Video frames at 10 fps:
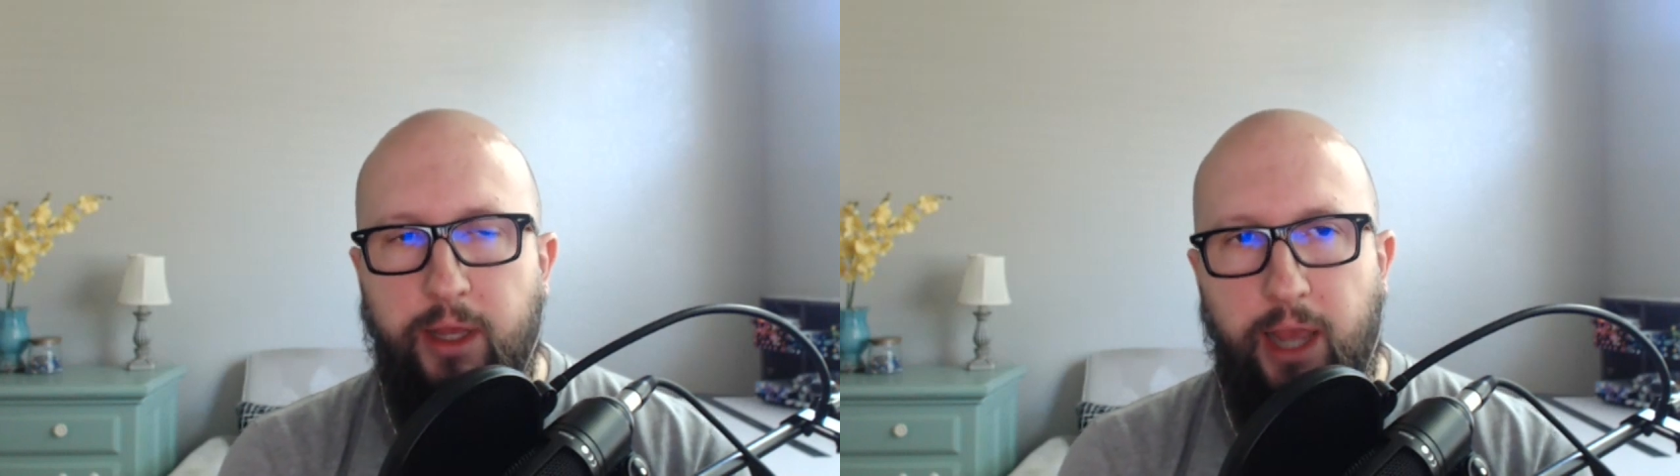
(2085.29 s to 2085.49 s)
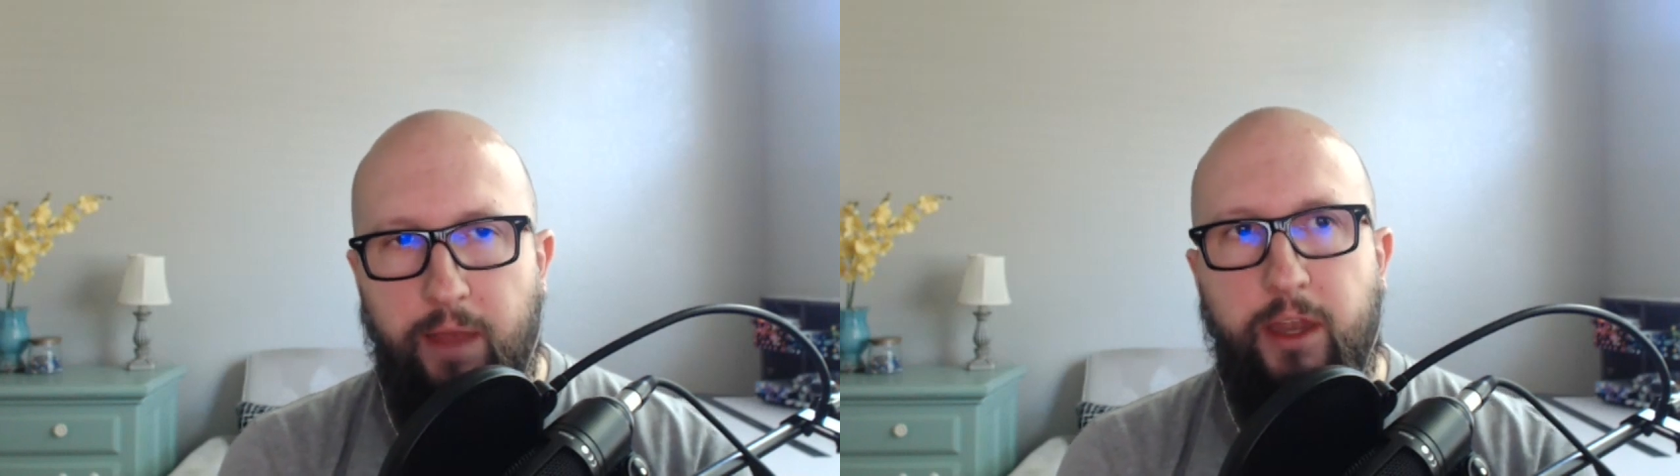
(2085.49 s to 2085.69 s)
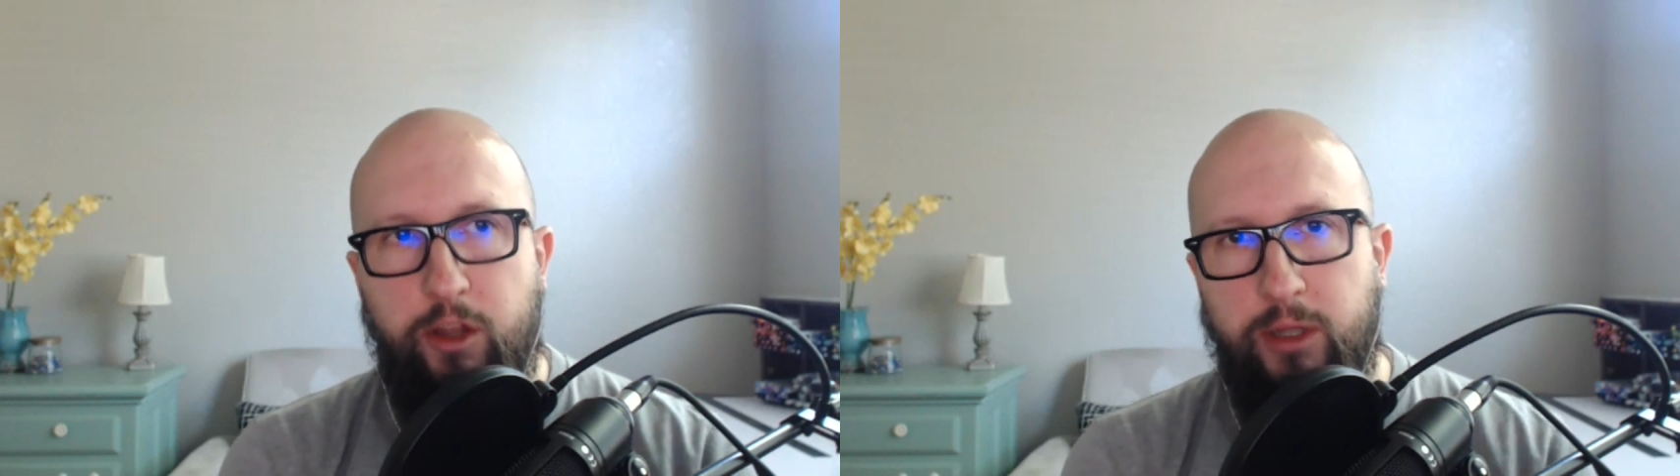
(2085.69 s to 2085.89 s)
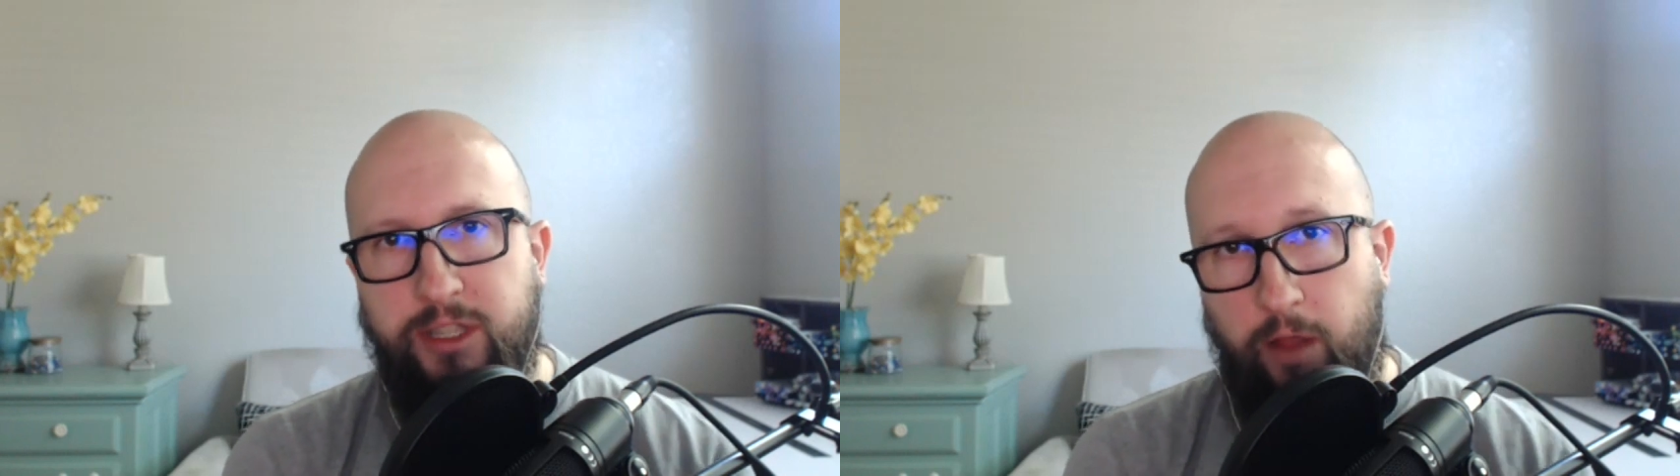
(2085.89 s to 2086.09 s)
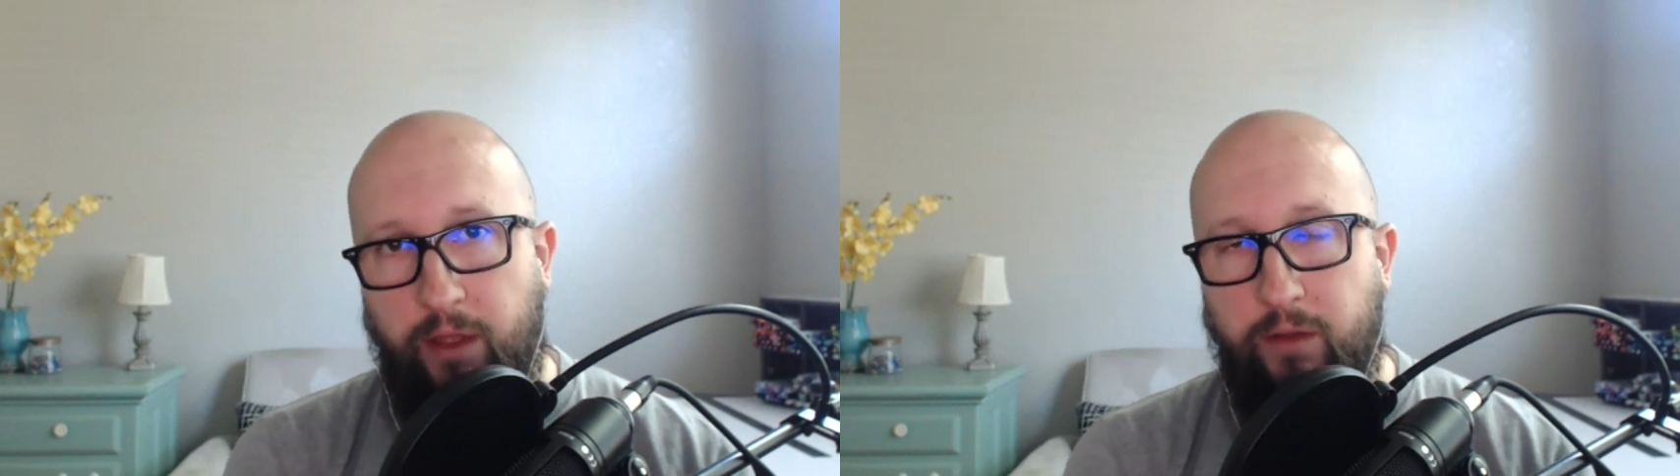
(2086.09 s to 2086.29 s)
and then notice
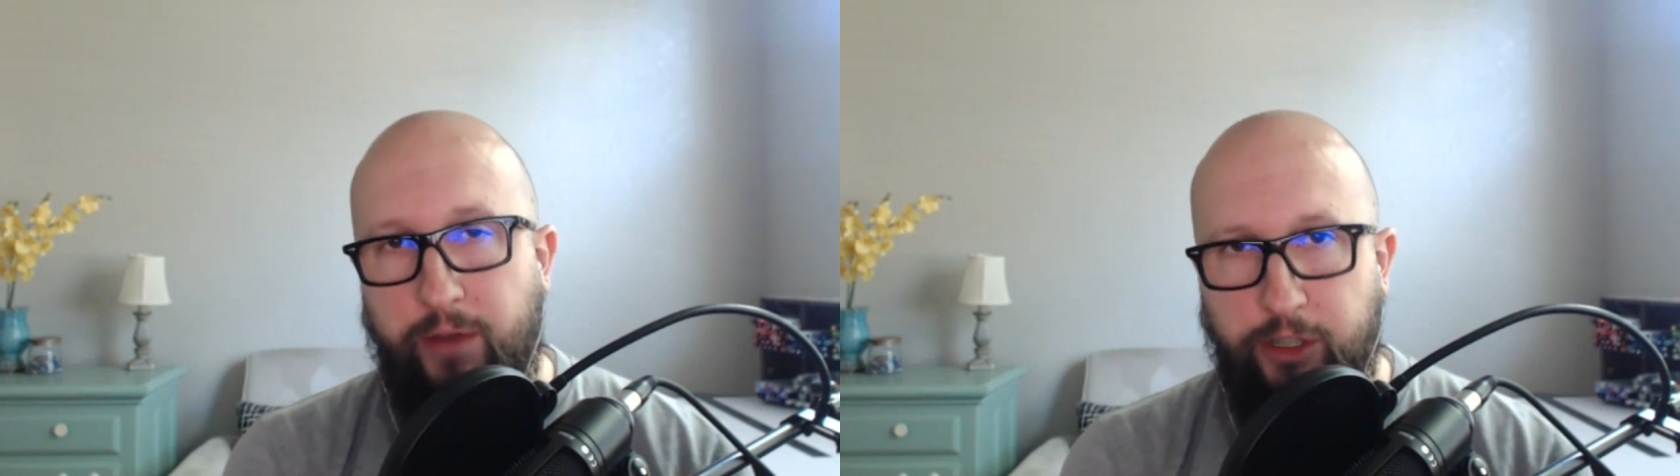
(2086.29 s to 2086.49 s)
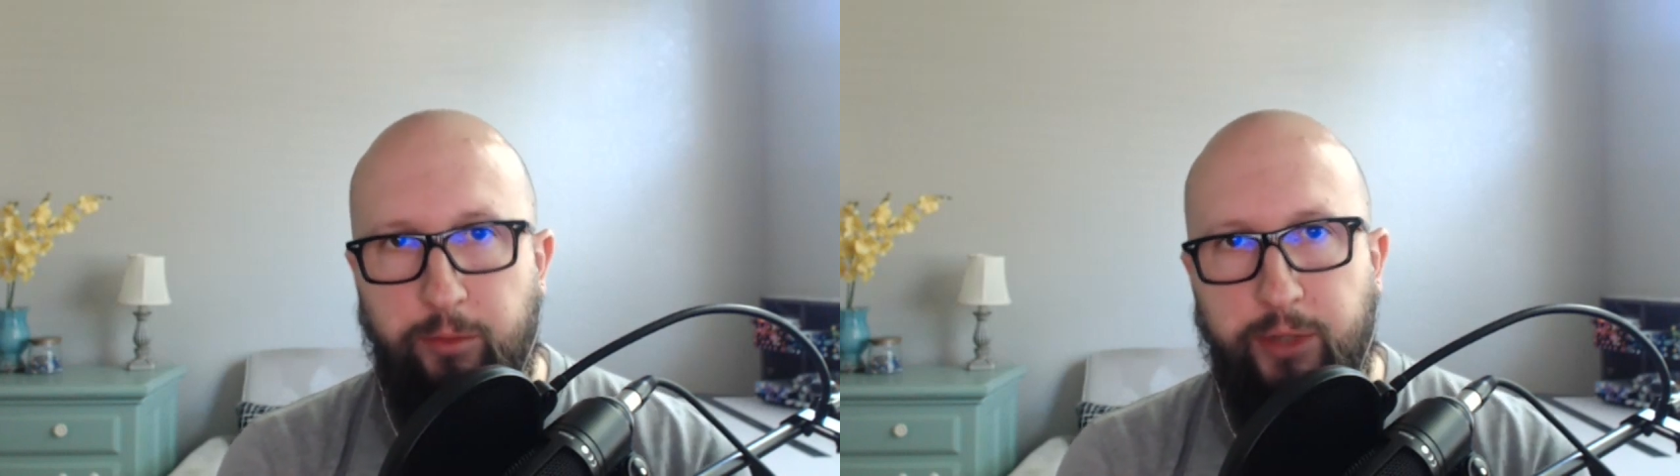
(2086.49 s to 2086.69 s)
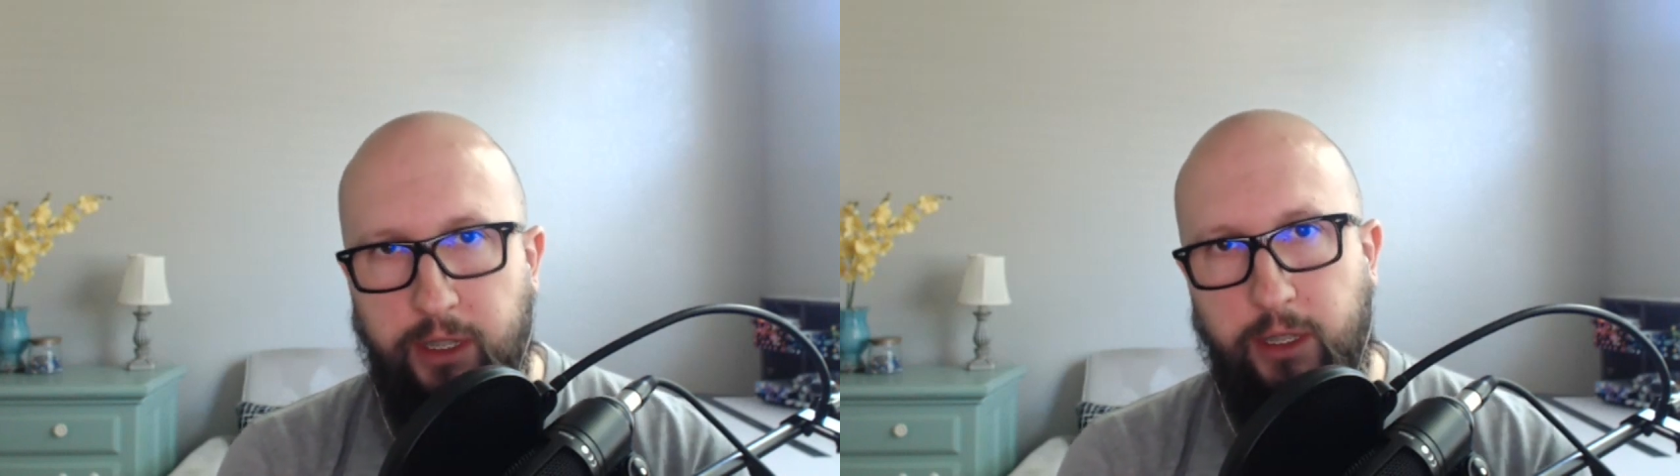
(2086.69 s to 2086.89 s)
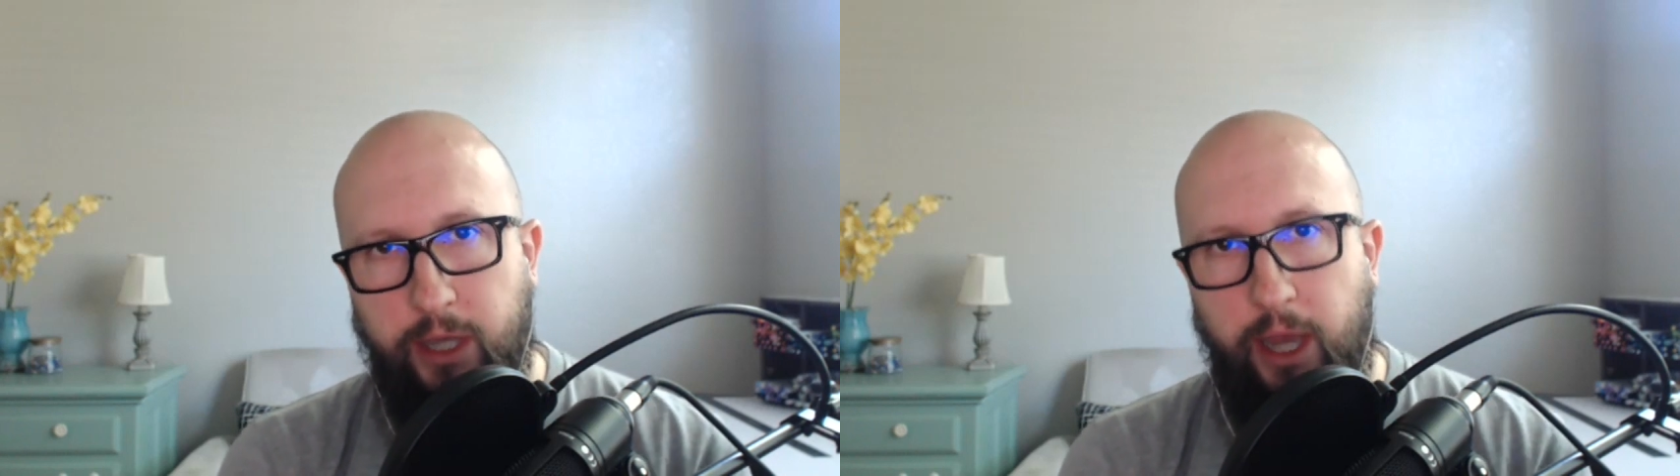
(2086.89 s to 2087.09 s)
how that affects your breathing. Yeah.